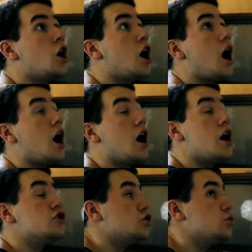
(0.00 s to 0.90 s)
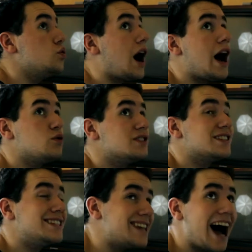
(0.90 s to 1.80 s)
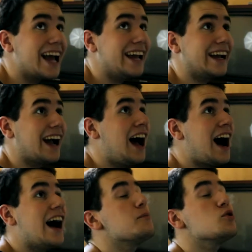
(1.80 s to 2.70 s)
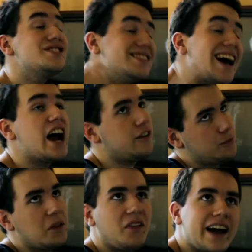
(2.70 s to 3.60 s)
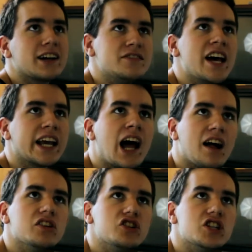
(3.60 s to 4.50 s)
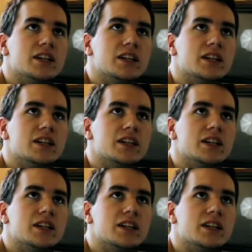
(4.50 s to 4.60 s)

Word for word: Uh, dude, I was dying. I almost died from the lack of technology.